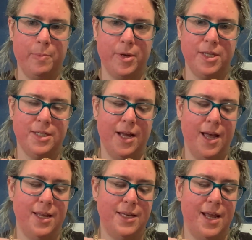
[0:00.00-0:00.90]
but he's
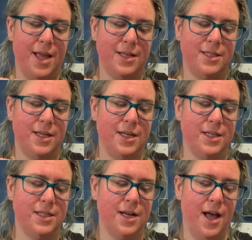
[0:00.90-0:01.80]
not tense and
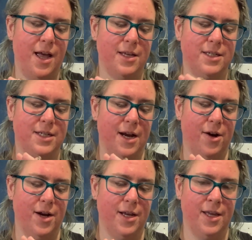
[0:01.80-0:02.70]
he's not
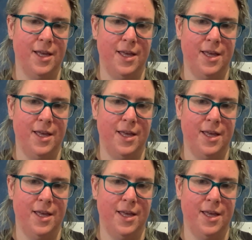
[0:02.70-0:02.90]
staring.